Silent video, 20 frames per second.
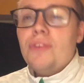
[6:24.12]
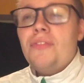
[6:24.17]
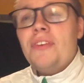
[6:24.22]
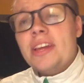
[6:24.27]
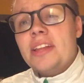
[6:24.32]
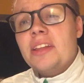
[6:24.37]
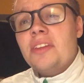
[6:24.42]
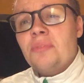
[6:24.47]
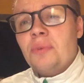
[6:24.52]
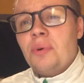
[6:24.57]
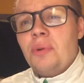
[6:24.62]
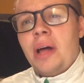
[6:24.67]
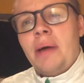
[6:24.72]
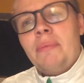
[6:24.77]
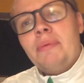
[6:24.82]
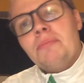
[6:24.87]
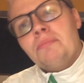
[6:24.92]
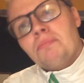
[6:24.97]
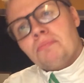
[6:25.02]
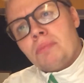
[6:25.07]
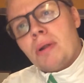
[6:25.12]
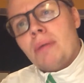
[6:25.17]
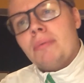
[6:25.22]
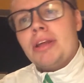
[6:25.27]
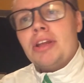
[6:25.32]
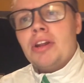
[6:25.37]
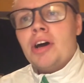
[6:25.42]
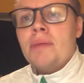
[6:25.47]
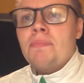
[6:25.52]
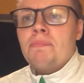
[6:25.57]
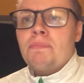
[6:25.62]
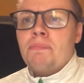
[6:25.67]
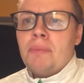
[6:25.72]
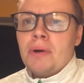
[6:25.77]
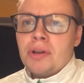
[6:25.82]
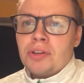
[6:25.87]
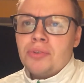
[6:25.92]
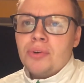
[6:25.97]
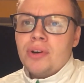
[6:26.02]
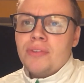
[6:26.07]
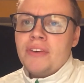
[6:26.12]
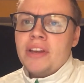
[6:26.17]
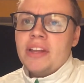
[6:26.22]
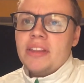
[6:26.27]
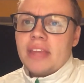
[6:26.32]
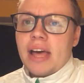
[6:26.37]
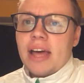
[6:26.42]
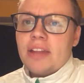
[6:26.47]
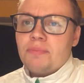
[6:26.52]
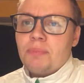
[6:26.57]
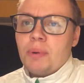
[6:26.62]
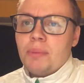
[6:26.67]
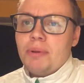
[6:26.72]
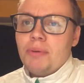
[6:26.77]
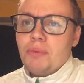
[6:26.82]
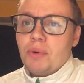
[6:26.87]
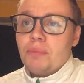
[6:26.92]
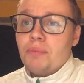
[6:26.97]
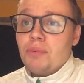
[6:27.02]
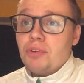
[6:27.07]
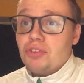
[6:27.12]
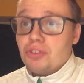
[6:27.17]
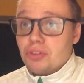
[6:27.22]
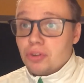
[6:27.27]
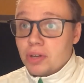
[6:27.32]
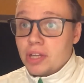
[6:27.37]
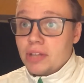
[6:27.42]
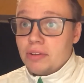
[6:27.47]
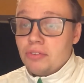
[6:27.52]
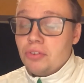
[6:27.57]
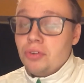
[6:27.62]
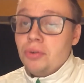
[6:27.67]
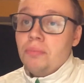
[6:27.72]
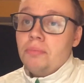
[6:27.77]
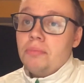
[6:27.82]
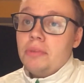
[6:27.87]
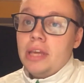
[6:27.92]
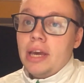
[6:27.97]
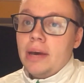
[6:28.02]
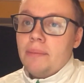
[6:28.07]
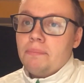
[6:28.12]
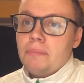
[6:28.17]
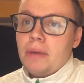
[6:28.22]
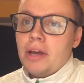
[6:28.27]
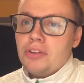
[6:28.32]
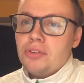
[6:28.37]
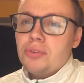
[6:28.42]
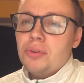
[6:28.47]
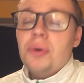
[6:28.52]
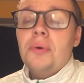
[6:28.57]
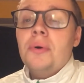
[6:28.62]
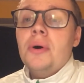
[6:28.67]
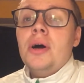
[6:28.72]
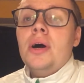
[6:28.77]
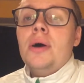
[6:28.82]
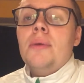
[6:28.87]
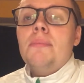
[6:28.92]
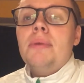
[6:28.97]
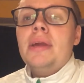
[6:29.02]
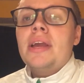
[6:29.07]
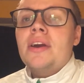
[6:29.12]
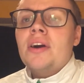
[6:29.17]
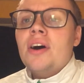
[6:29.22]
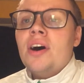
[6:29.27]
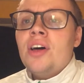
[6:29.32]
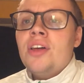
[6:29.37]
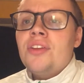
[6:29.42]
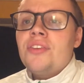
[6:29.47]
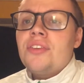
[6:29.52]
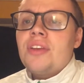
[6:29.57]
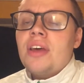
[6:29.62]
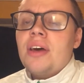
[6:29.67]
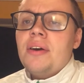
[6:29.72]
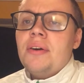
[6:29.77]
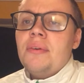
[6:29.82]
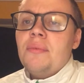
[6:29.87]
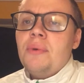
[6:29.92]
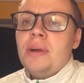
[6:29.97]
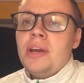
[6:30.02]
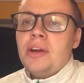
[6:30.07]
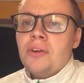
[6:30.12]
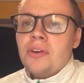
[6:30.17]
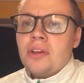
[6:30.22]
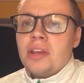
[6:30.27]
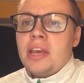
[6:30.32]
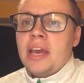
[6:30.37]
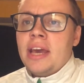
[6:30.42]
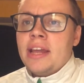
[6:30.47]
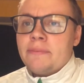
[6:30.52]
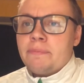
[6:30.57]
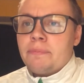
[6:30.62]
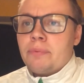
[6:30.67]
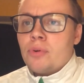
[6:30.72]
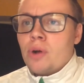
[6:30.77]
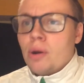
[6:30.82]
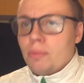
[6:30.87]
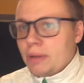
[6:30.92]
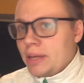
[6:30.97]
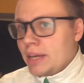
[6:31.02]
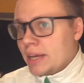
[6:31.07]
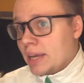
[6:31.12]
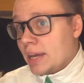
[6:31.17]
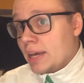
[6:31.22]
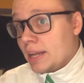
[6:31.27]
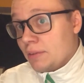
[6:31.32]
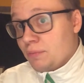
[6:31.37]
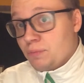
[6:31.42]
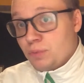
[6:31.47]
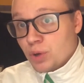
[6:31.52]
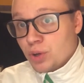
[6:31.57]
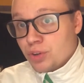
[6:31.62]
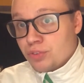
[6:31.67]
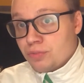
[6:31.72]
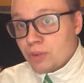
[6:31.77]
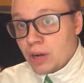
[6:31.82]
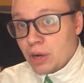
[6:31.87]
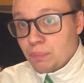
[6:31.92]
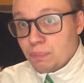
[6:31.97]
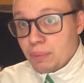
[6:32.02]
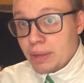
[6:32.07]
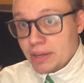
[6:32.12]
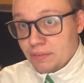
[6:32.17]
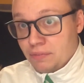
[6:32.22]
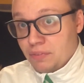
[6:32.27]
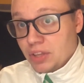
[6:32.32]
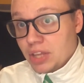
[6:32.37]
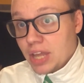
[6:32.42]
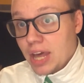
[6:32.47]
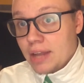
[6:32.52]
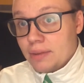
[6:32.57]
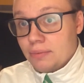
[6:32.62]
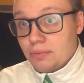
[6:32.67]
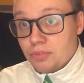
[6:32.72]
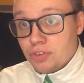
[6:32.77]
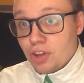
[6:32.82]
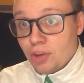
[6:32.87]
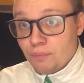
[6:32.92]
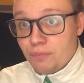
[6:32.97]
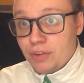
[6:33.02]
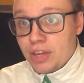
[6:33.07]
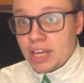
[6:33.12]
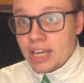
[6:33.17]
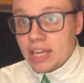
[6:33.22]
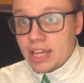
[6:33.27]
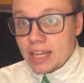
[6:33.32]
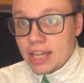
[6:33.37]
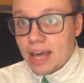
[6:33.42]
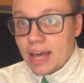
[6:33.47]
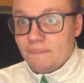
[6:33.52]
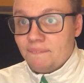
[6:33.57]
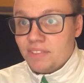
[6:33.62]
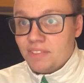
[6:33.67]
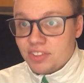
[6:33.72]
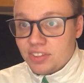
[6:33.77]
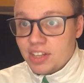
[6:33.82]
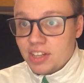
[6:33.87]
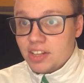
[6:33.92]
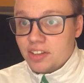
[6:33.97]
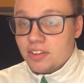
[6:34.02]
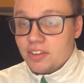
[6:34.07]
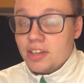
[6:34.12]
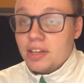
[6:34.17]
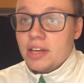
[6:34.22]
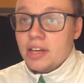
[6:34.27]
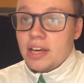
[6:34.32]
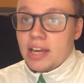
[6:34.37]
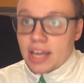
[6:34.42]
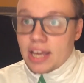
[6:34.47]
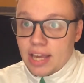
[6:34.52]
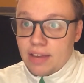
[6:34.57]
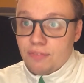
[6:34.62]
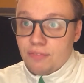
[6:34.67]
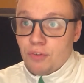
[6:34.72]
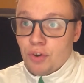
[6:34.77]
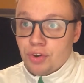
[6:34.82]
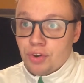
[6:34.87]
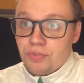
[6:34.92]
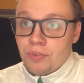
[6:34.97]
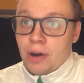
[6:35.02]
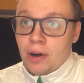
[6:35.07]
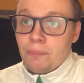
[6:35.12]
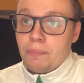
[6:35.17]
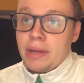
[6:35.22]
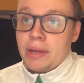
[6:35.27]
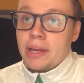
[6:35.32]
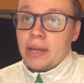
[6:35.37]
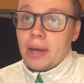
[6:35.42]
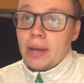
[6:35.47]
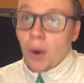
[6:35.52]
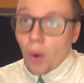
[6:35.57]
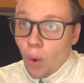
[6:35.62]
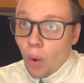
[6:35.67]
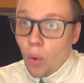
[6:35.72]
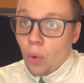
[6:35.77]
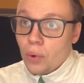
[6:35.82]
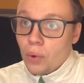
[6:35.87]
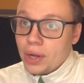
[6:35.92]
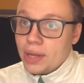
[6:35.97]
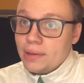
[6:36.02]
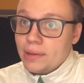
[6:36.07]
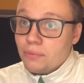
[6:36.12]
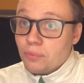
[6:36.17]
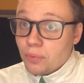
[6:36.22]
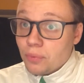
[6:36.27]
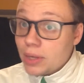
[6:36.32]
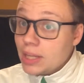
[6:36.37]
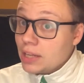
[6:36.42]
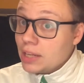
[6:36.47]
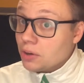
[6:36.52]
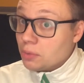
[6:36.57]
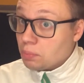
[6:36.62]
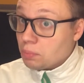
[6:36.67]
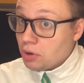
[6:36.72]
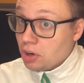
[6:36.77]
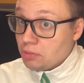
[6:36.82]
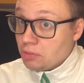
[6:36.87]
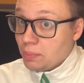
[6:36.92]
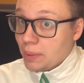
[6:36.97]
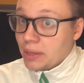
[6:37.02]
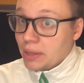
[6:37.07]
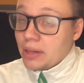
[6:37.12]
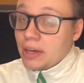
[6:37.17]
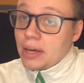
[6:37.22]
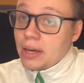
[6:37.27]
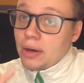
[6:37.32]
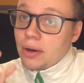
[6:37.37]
I think this will happen? Probably not, but do I think that's probably what we should look into? Yeah, I do. Because we could get probably again a first round pick for that. Something in that vicinity. A first round pick or a really good prospect.